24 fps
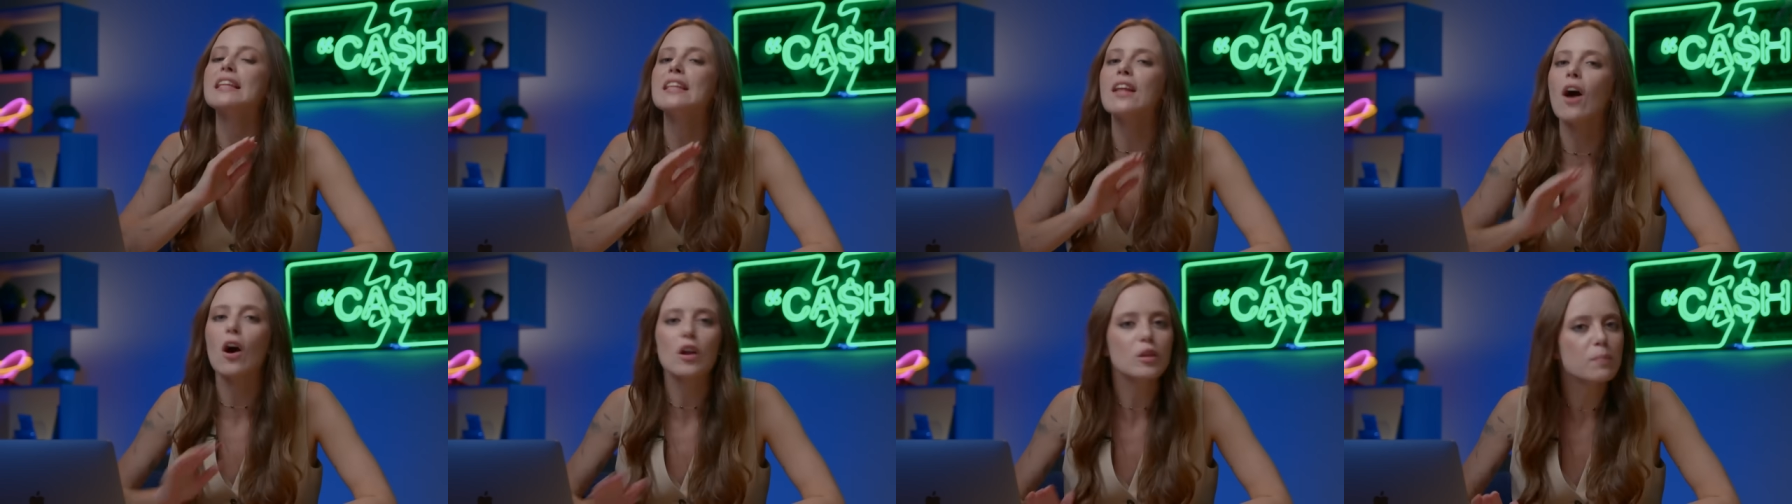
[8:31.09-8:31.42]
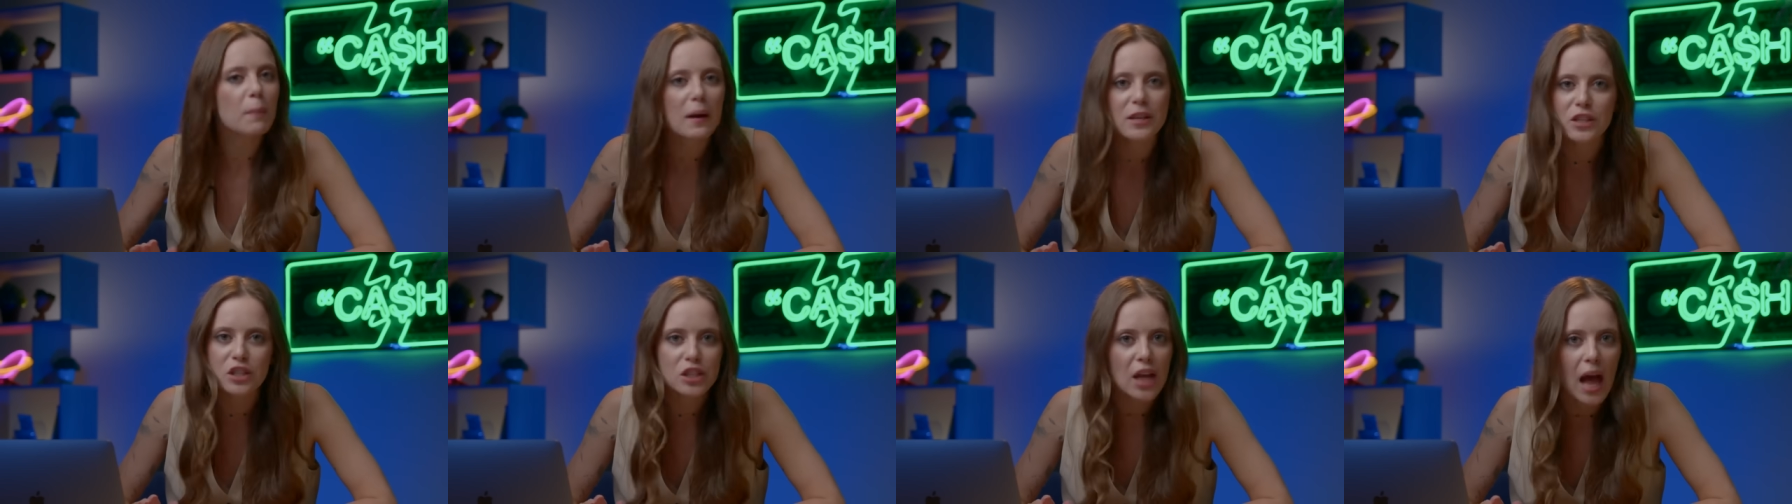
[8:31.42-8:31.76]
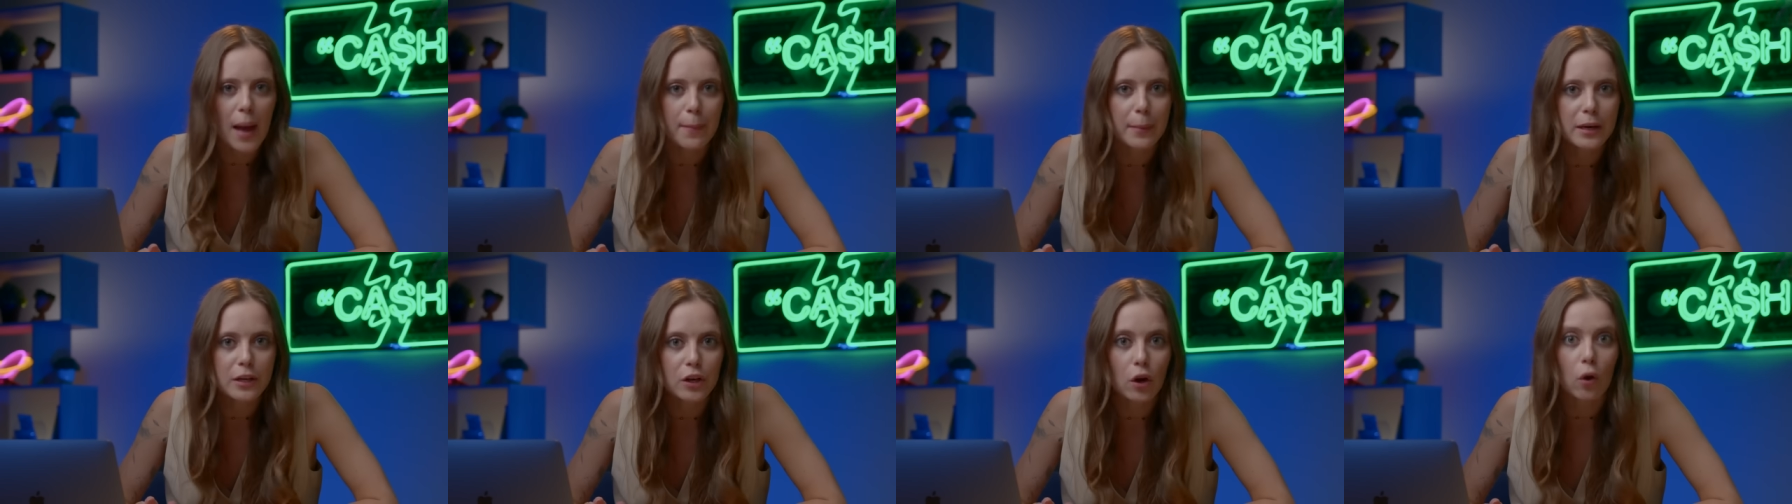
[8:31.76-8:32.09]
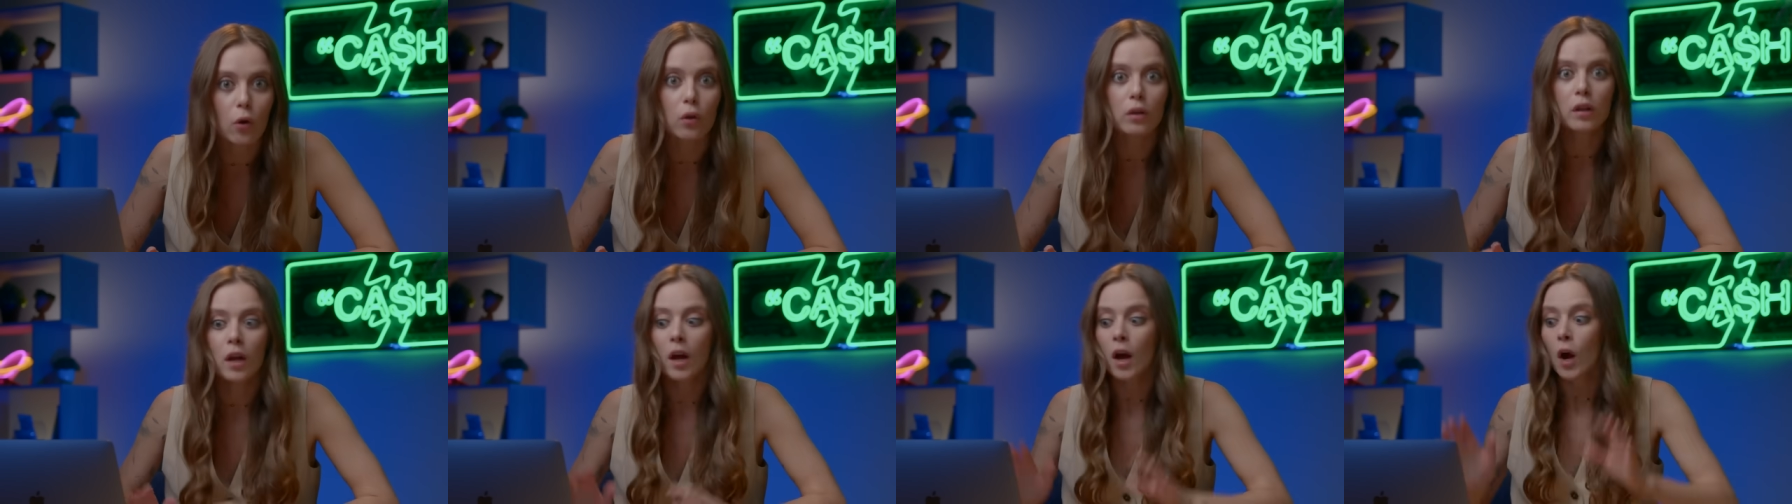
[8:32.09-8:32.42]
not much time at
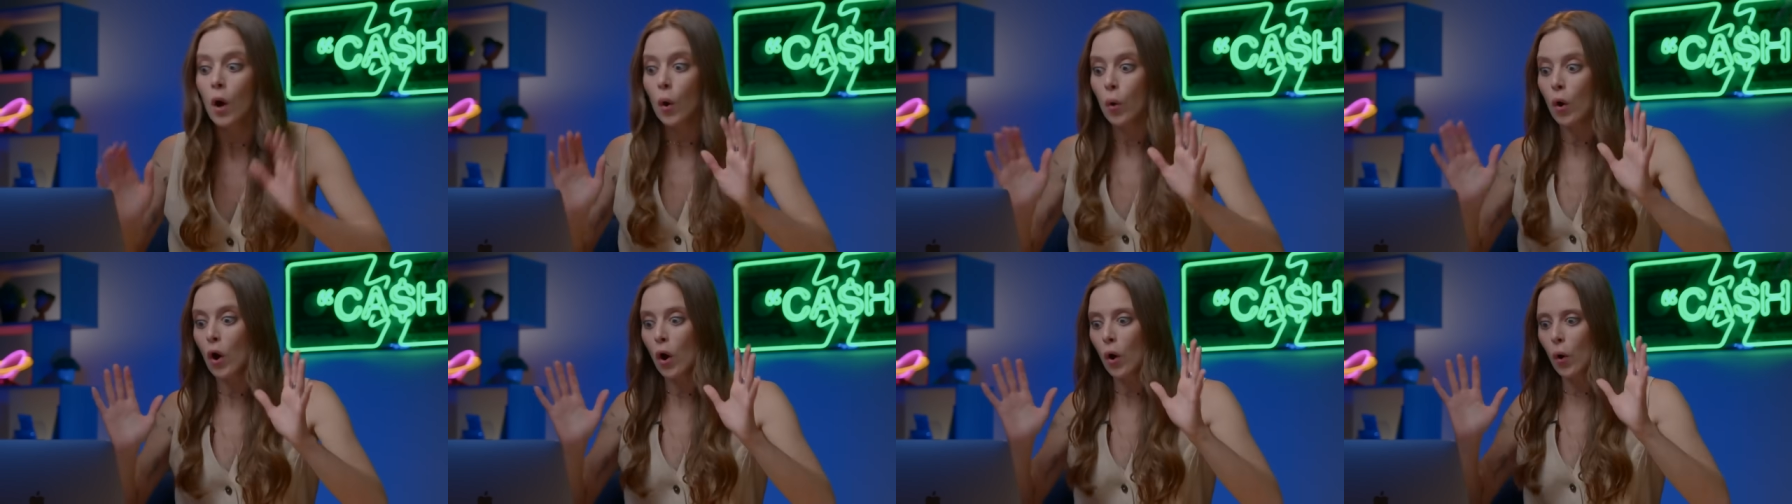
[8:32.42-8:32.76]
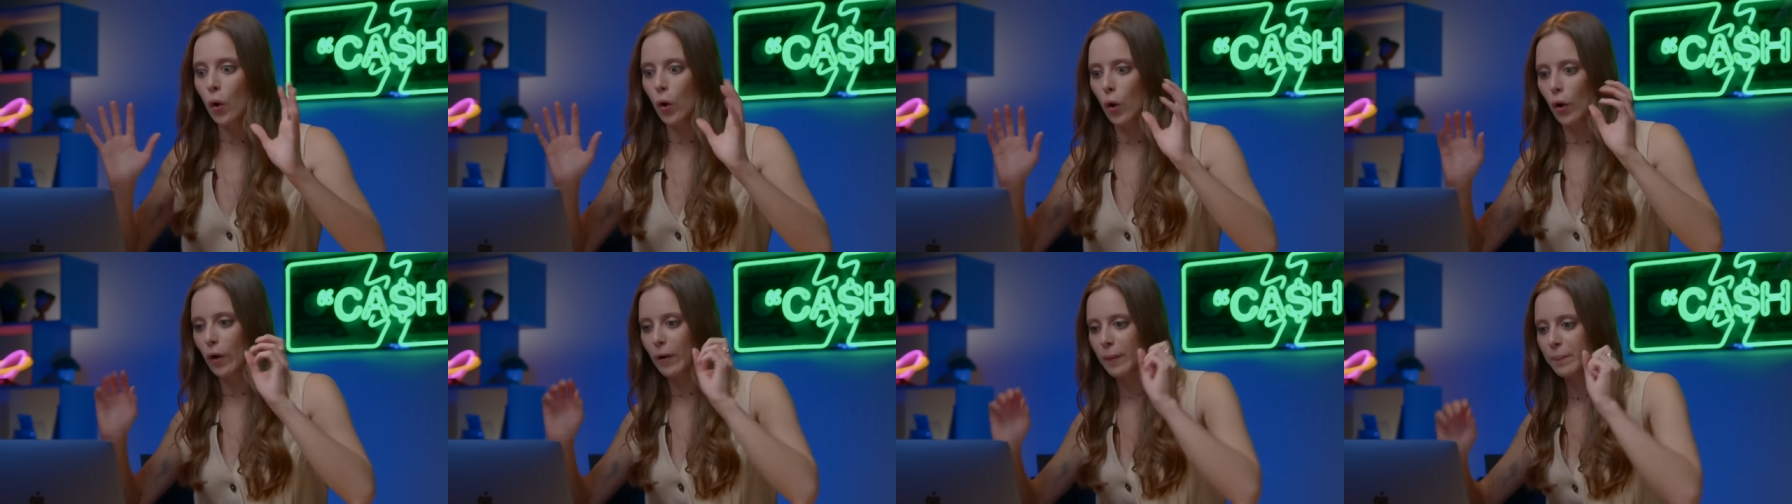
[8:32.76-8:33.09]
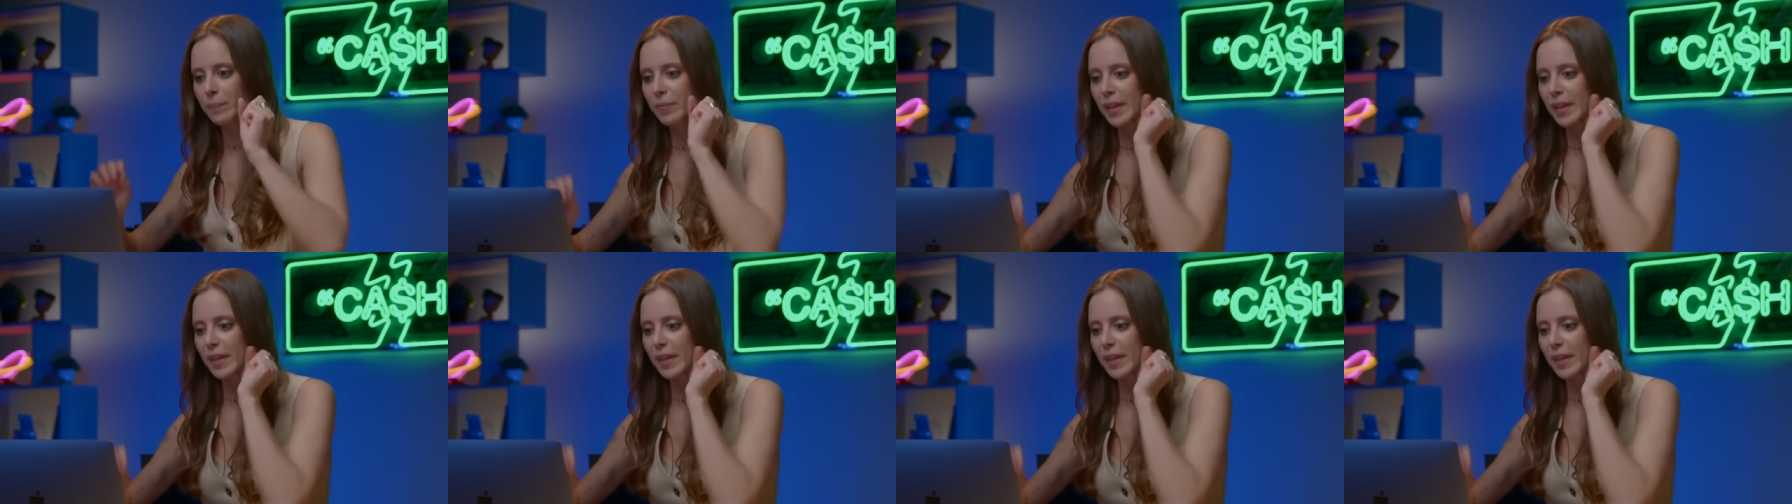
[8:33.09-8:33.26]
all. Whew!